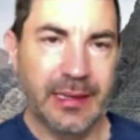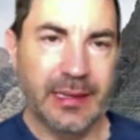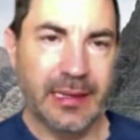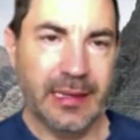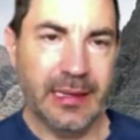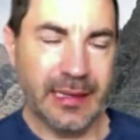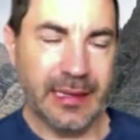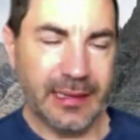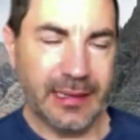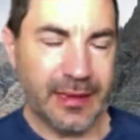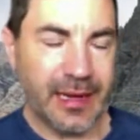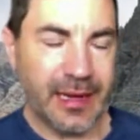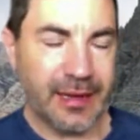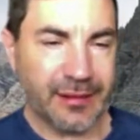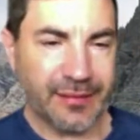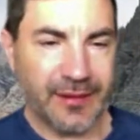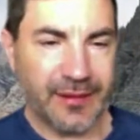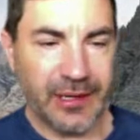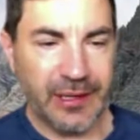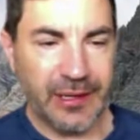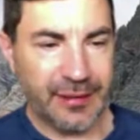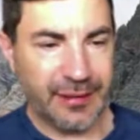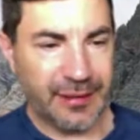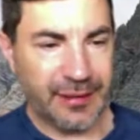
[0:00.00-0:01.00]
And that's
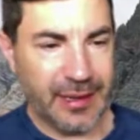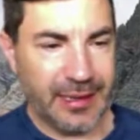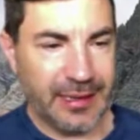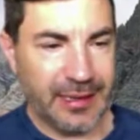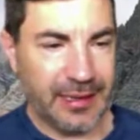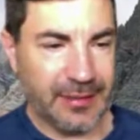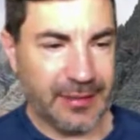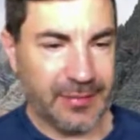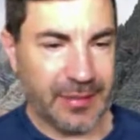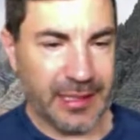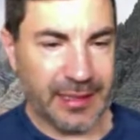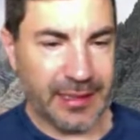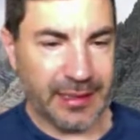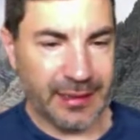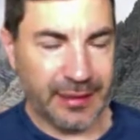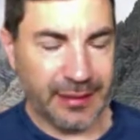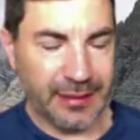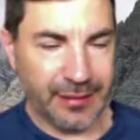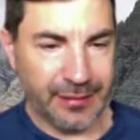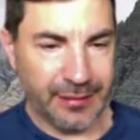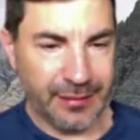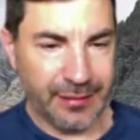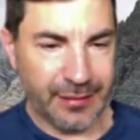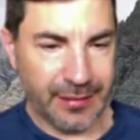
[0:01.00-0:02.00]
very exciting,
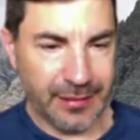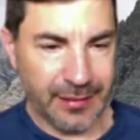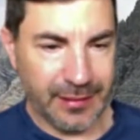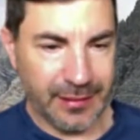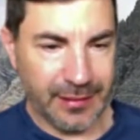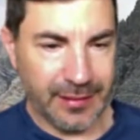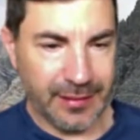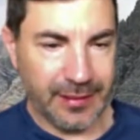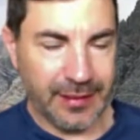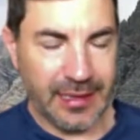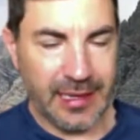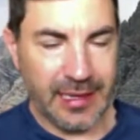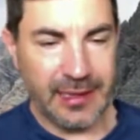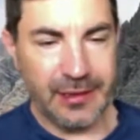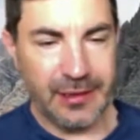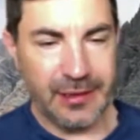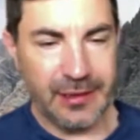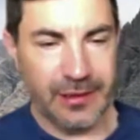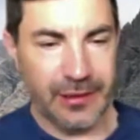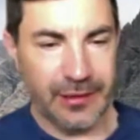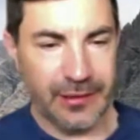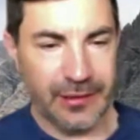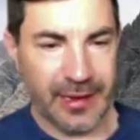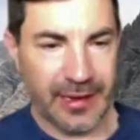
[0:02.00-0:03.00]
because then you
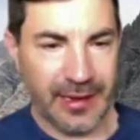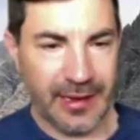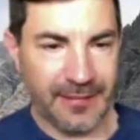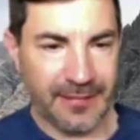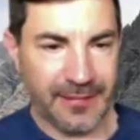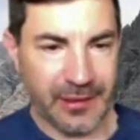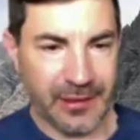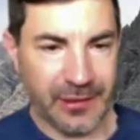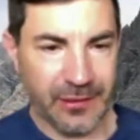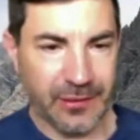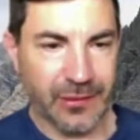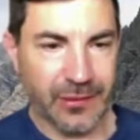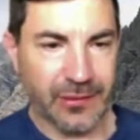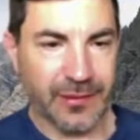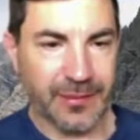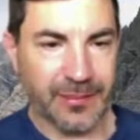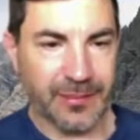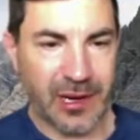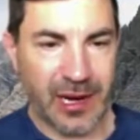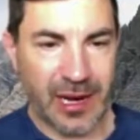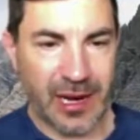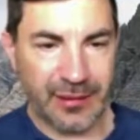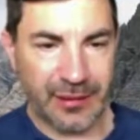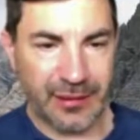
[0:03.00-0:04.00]
don't have to go through the
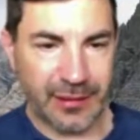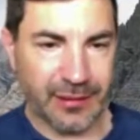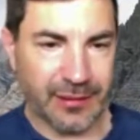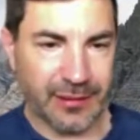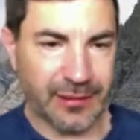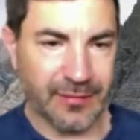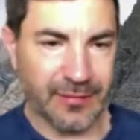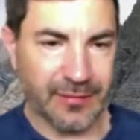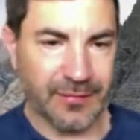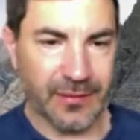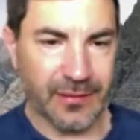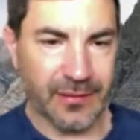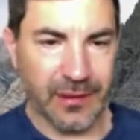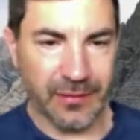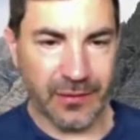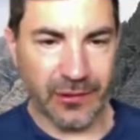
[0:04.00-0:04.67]
process of